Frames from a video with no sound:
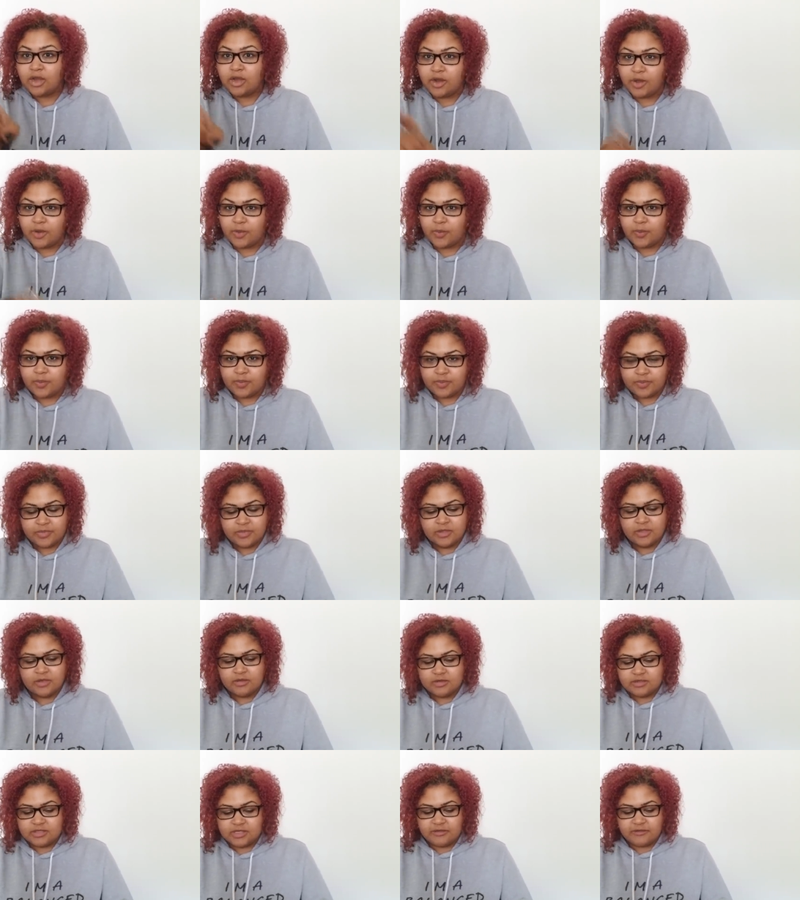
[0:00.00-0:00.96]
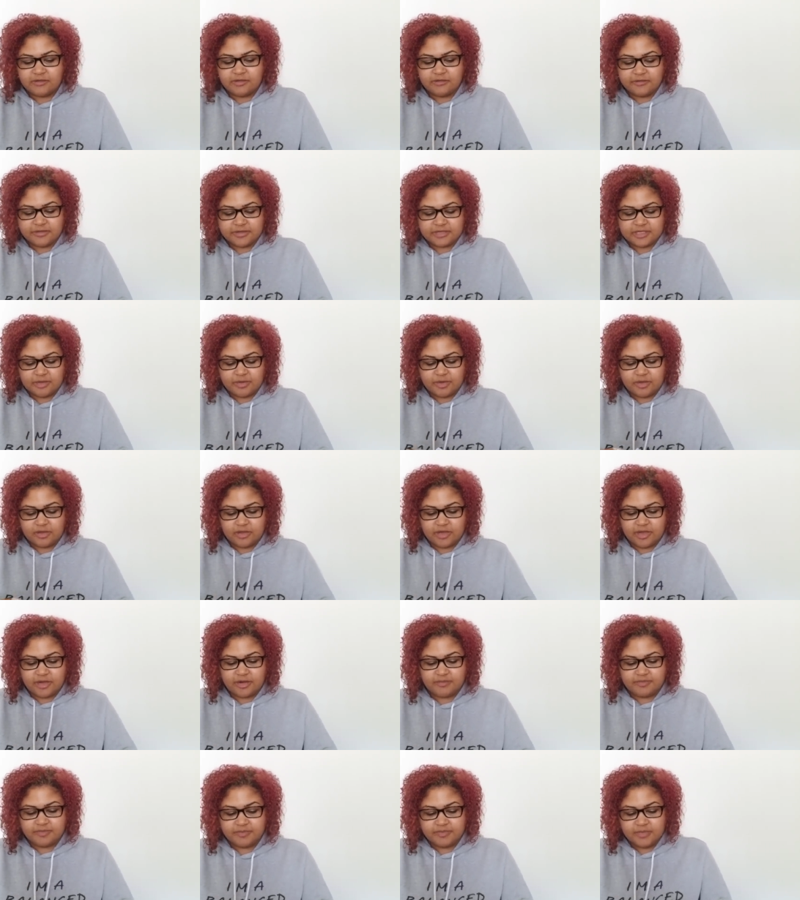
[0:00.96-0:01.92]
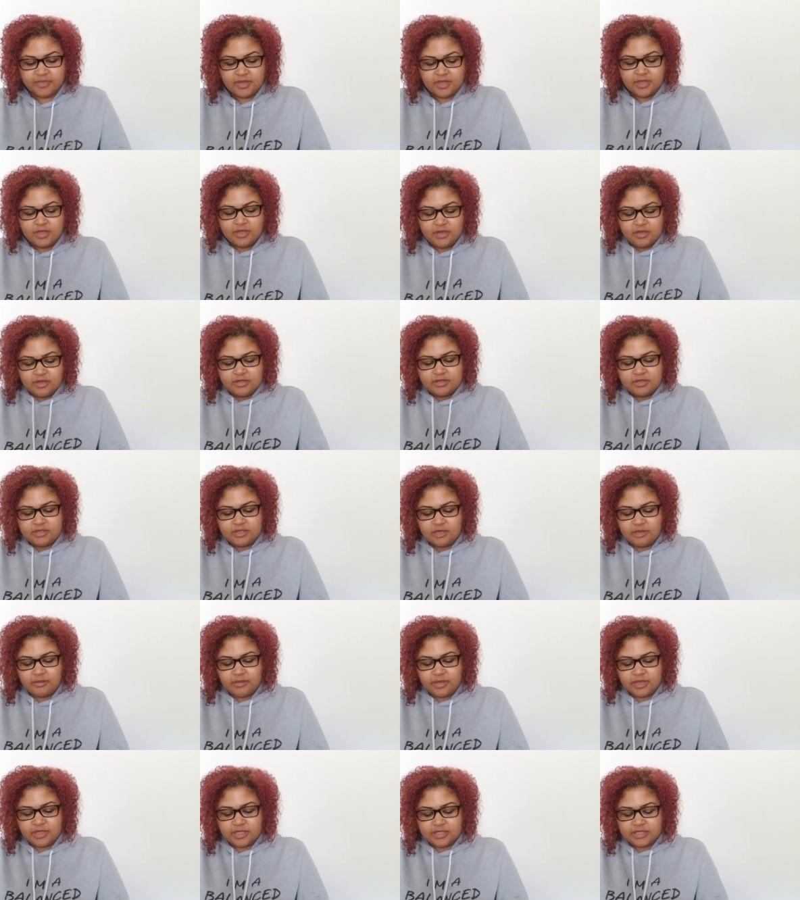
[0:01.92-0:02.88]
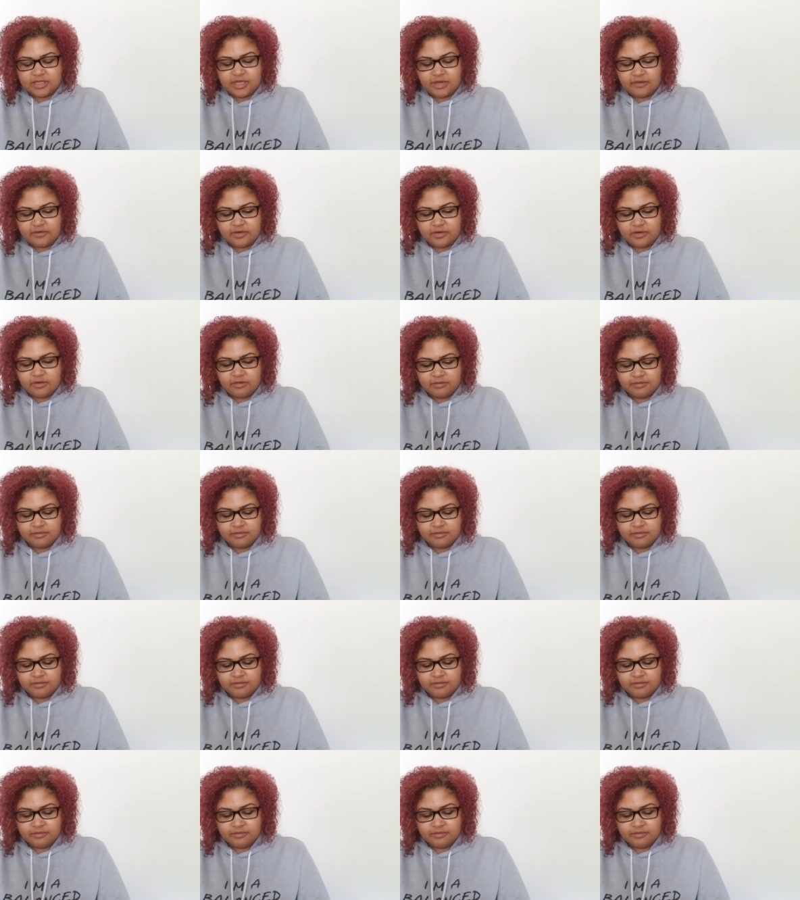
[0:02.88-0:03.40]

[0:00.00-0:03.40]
no. Definitely for some of you there. Talking about the devil